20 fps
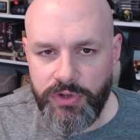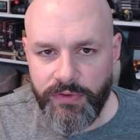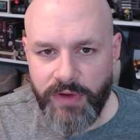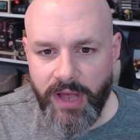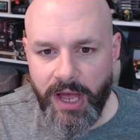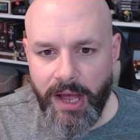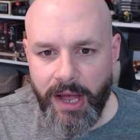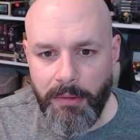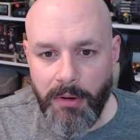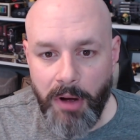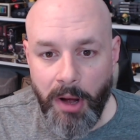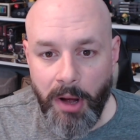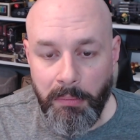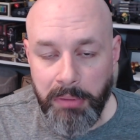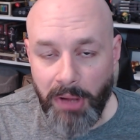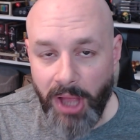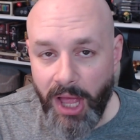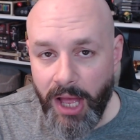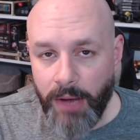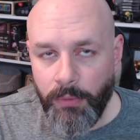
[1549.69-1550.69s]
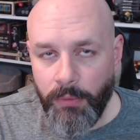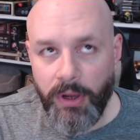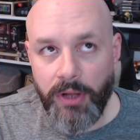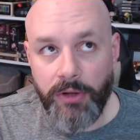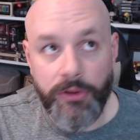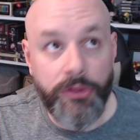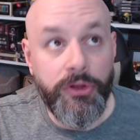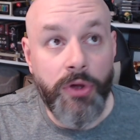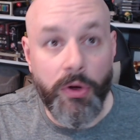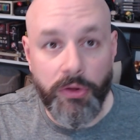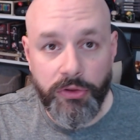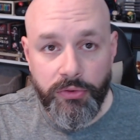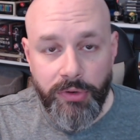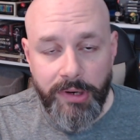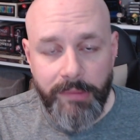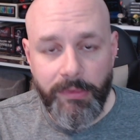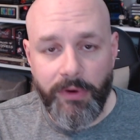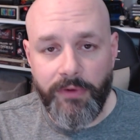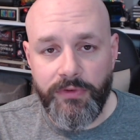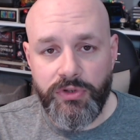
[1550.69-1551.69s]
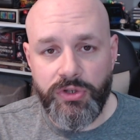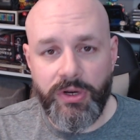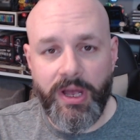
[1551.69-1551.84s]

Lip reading: You've got a block, well, no, three moves.